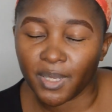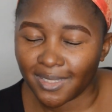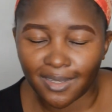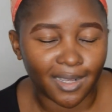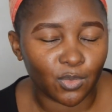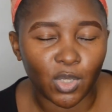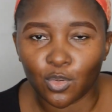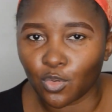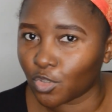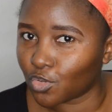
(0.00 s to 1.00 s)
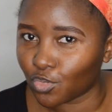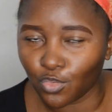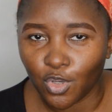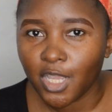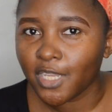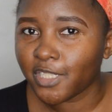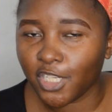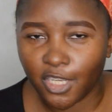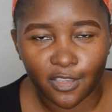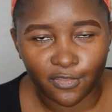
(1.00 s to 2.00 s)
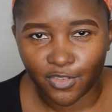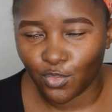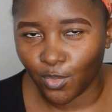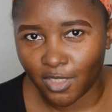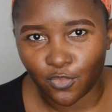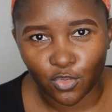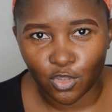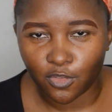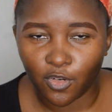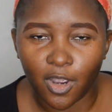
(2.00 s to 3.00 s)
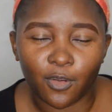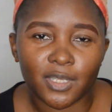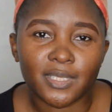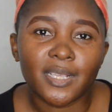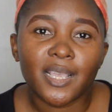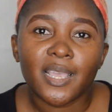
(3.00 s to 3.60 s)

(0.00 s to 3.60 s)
Basically, we are not going to check if it wears for 24 hours.